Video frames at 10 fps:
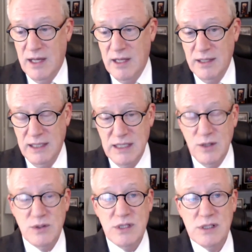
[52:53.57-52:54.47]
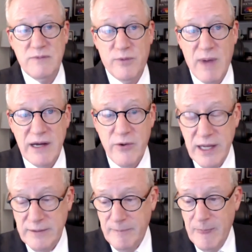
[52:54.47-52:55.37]
he uses it for
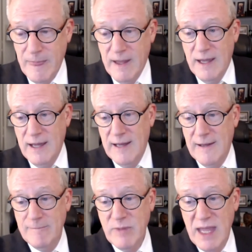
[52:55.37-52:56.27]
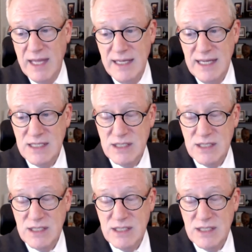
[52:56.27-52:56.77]
migraine, and he